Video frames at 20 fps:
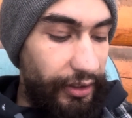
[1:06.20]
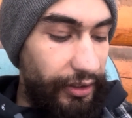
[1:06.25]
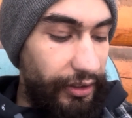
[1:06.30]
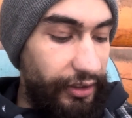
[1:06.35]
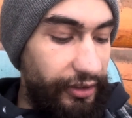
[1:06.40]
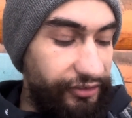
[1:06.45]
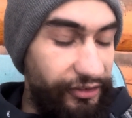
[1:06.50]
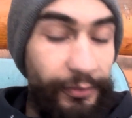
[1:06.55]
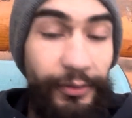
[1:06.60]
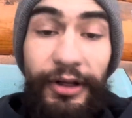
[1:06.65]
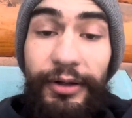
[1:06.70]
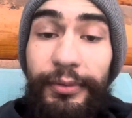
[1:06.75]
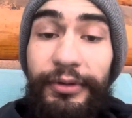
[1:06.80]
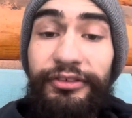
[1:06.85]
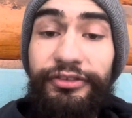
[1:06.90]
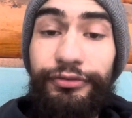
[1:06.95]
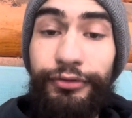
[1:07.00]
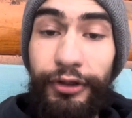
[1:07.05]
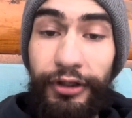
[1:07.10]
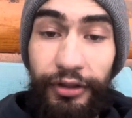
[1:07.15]
something I've been
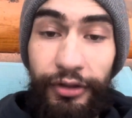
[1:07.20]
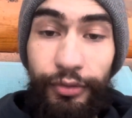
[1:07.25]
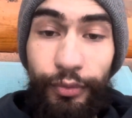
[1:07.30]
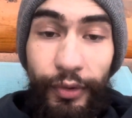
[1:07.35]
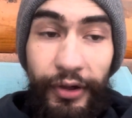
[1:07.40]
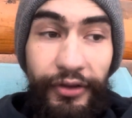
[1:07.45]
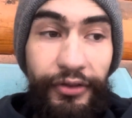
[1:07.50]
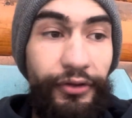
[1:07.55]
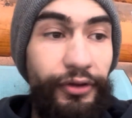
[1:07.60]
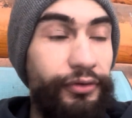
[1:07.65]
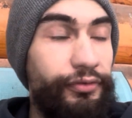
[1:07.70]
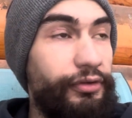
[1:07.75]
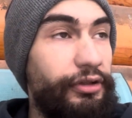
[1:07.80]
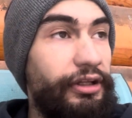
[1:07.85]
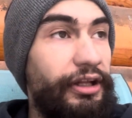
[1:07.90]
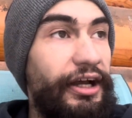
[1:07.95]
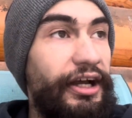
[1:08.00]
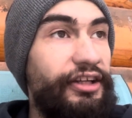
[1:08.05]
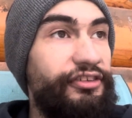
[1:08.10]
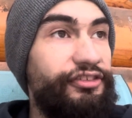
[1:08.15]
struggling with for the
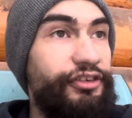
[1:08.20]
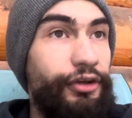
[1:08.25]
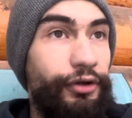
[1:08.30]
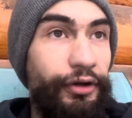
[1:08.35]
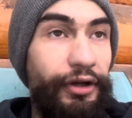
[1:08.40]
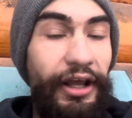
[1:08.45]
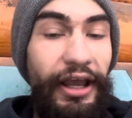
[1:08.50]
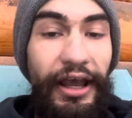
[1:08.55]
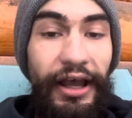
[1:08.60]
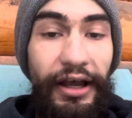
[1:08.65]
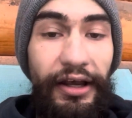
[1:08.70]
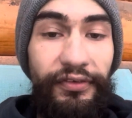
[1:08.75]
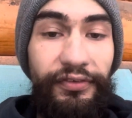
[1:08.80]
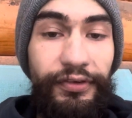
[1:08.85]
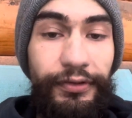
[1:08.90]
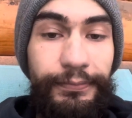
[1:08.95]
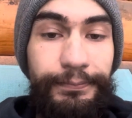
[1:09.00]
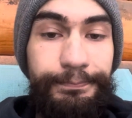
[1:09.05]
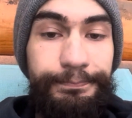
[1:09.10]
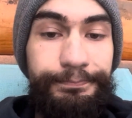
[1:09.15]
last year and a half.
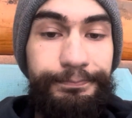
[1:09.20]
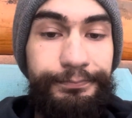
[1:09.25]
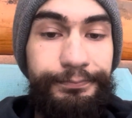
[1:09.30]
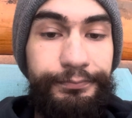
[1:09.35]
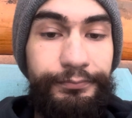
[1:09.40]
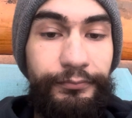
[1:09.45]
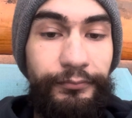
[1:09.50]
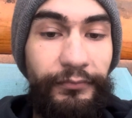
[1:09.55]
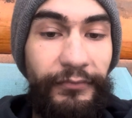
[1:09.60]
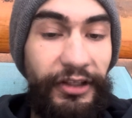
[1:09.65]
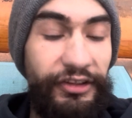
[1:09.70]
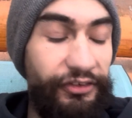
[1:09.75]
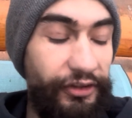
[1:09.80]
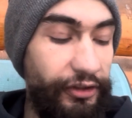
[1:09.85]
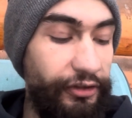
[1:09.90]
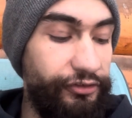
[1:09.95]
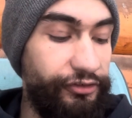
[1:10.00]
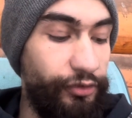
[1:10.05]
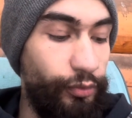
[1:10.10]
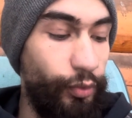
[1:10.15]
I
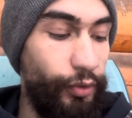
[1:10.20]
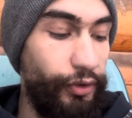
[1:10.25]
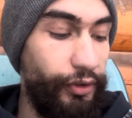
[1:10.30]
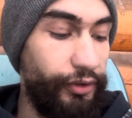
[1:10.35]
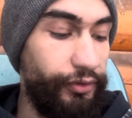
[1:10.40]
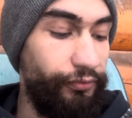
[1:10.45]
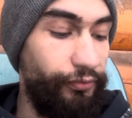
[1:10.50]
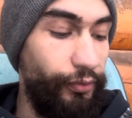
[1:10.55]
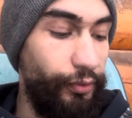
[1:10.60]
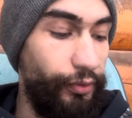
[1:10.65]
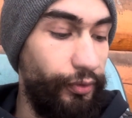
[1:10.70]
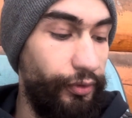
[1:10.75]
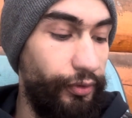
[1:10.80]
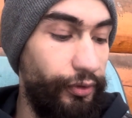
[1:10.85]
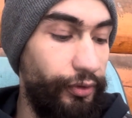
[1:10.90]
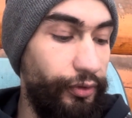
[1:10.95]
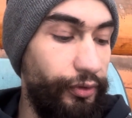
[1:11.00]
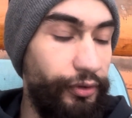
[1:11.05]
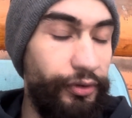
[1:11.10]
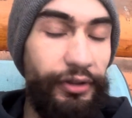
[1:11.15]
used to work
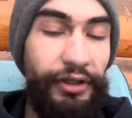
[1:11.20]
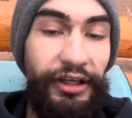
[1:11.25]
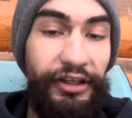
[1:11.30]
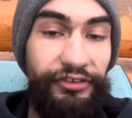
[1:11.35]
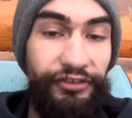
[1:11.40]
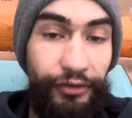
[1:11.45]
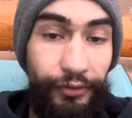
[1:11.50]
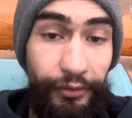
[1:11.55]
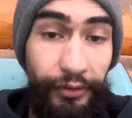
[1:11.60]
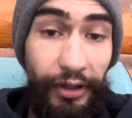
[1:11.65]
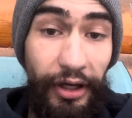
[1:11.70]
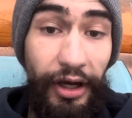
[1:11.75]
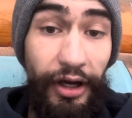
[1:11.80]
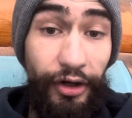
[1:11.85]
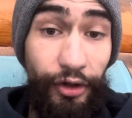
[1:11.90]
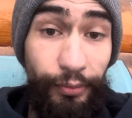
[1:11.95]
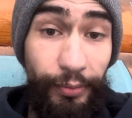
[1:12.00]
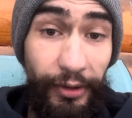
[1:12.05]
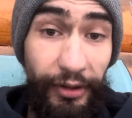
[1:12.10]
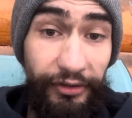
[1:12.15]
for a certain auto
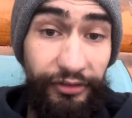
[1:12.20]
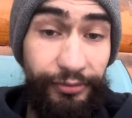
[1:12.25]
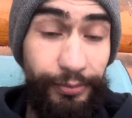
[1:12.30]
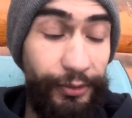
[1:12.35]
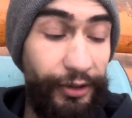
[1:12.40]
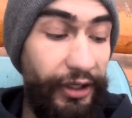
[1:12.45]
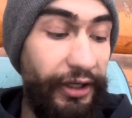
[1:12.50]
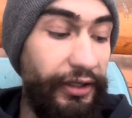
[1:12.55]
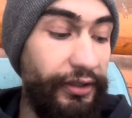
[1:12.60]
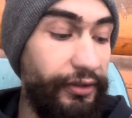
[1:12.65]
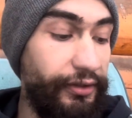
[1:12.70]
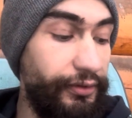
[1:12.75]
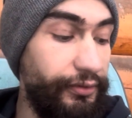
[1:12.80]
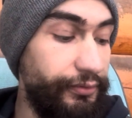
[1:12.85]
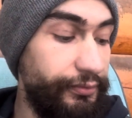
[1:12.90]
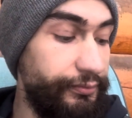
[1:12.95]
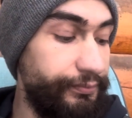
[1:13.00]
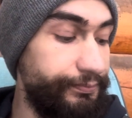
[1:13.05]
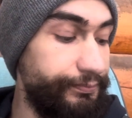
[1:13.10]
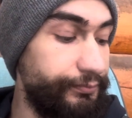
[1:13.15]
parts brand,
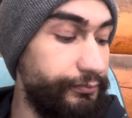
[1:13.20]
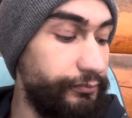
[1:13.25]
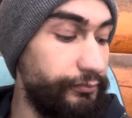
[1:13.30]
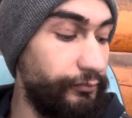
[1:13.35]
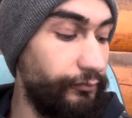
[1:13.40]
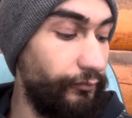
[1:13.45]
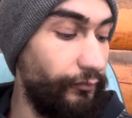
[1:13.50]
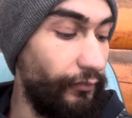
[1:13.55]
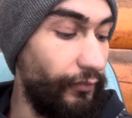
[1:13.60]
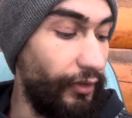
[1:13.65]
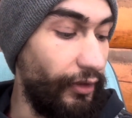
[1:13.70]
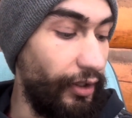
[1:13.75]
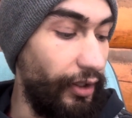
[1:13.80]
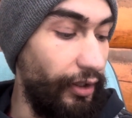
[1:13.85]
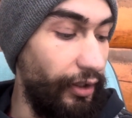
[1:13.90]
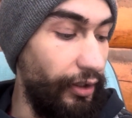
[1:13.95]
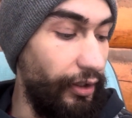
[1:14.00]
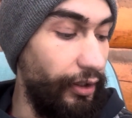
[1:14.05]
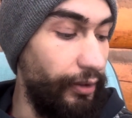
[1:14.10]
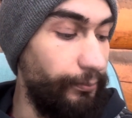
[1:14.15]

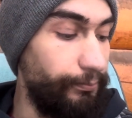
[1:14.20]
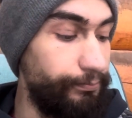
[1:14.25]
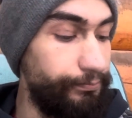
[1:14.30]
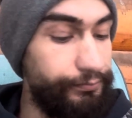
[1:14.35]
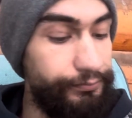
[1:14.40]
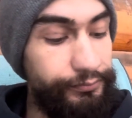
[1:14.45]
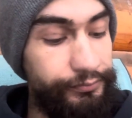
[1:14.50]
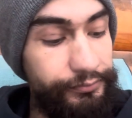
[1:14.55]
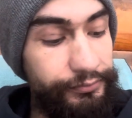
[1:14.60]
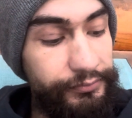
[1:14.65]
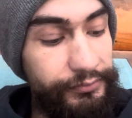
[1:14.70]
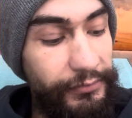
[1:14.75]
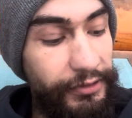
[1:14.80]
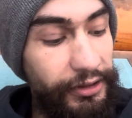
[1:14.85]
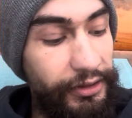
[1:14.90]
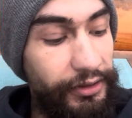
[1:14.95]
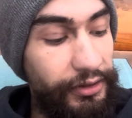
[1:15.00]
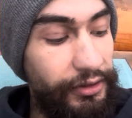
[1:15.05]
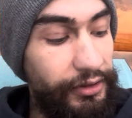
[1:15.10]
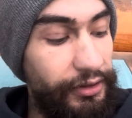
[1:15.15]
and
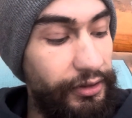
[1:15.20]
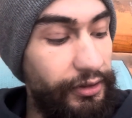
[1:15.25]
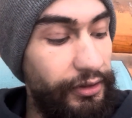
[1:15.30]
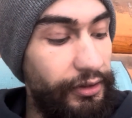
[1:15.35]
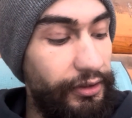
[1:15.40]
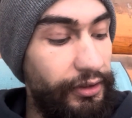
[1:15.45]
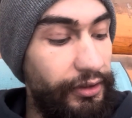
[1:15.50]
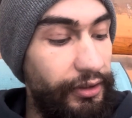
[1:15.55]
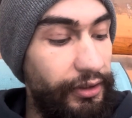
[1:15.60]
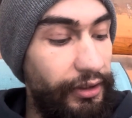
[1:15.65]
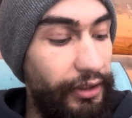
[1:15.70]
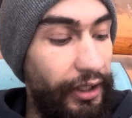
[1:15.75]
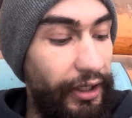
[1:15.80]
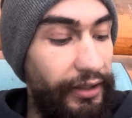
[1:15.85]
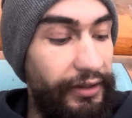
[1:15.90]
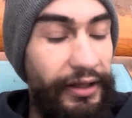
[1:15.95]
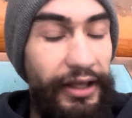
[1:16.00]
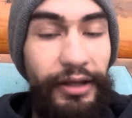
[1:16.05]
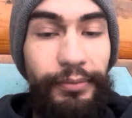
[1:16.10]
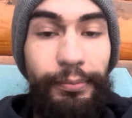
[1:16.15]

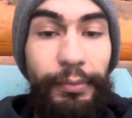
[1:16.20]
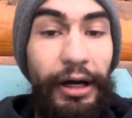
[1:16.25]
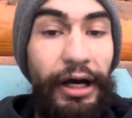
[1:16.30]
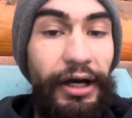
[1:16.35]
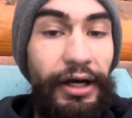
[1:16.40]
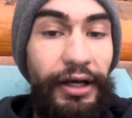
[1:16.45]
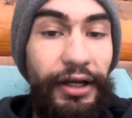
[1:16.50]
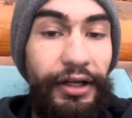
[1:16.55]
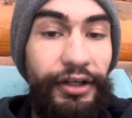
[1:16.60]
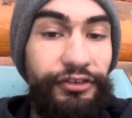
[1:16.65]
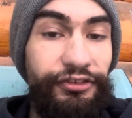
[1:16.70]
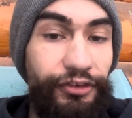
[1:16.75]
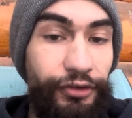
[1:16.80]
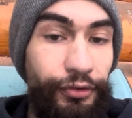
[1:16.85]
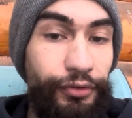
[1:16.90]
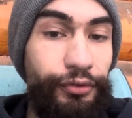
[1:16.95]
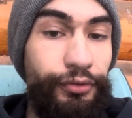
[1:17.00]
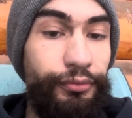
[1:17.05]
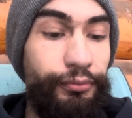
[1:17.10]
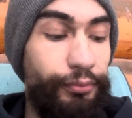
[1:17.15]
they buy
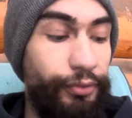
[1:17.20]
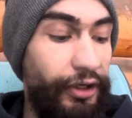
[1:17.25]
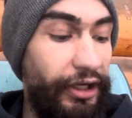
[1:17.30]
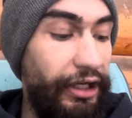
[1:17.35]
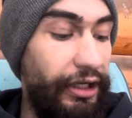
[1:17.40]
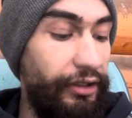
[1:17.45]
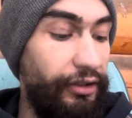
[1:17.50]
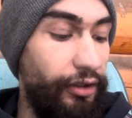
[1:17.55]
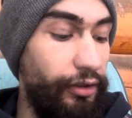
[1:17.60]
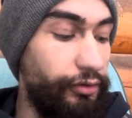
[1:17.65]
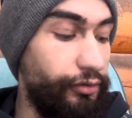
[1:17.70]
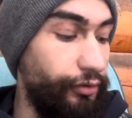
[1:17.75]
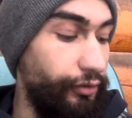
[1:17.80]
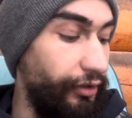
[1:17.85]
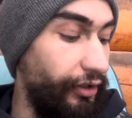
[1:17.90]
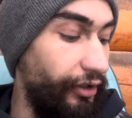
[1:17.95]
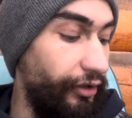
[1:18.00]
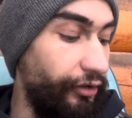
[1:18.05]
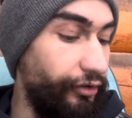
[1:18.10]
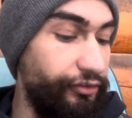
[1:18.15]
certain brand
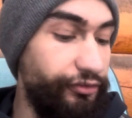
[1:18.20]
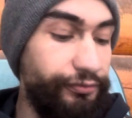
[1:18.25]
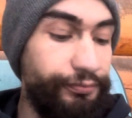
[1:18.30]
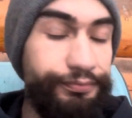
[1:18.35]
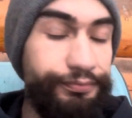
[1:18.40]
alternators,